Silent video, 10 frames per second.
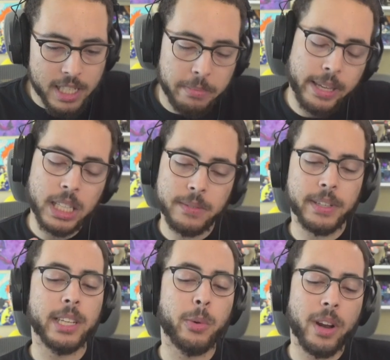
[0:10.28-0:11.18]
to make this
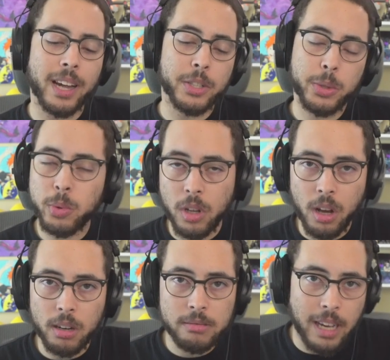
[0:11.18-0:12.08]
video not too
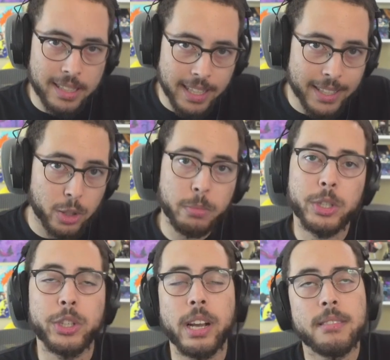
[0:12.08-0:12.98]
long, not take too much of
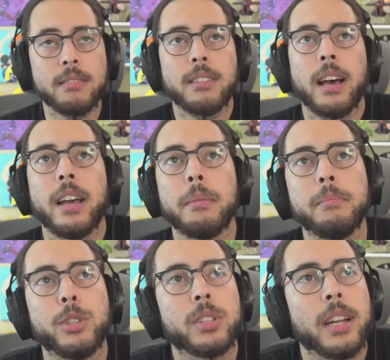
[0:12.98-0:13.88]
your guys' time,
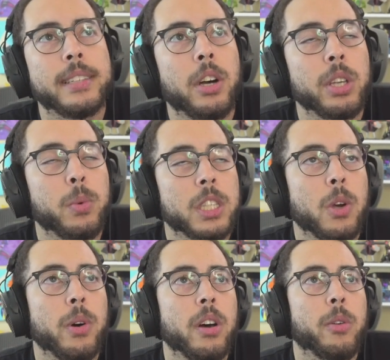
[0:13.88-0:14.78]
just kind of tell you what's
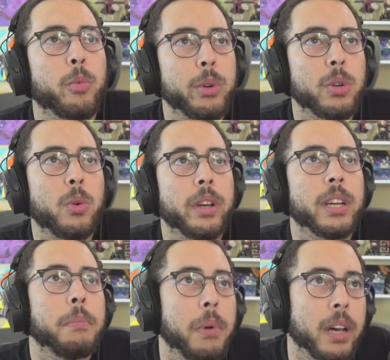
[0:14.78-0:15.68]
going on real quick.
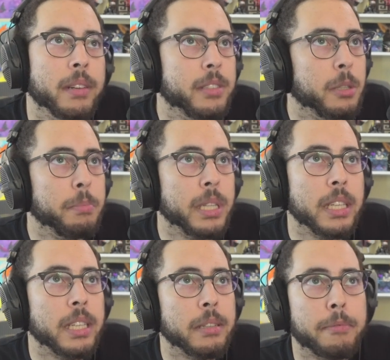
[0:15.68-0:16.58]
But to
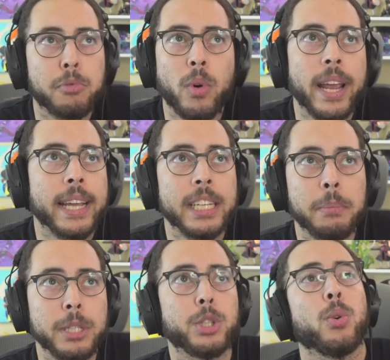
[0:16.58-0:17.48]
be frank and to
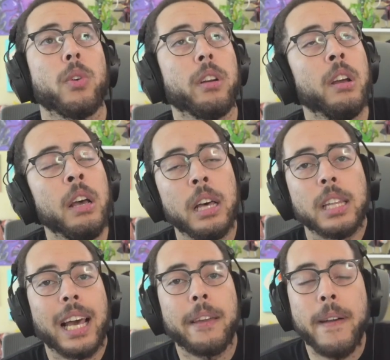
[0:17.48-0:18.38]
be short,
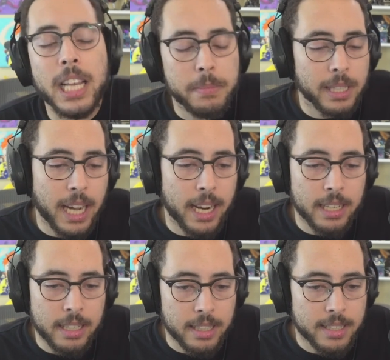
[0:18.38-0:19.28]
life has been kind
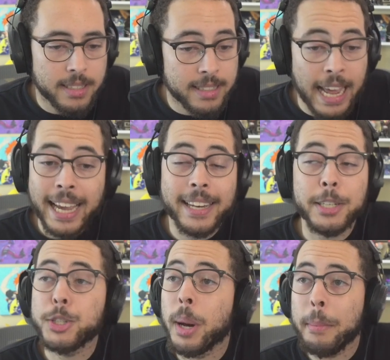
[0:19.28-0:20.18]
of taking a
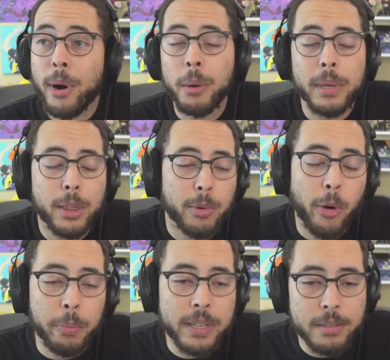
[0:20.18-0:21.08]
dump on me,
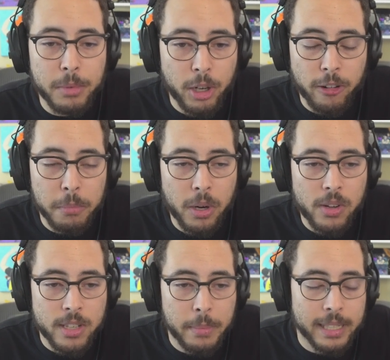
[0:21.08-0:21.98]
throwing me some curveballs.
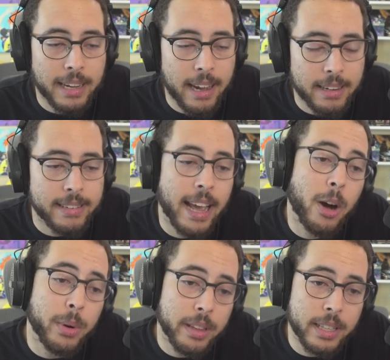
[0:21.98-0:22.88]
I've been kind of
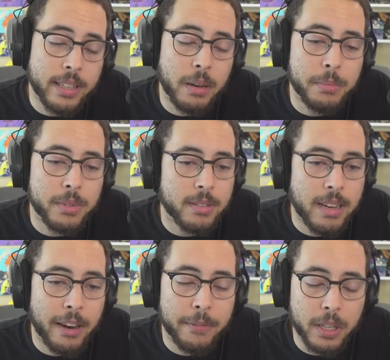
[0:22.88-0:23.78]
down in the dumps,
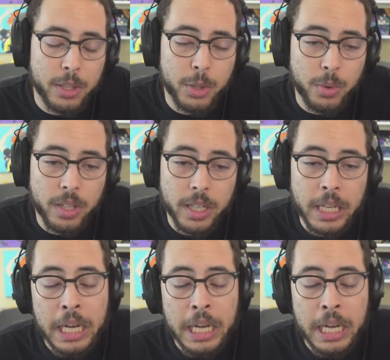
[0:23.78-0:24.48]
not feeling too good.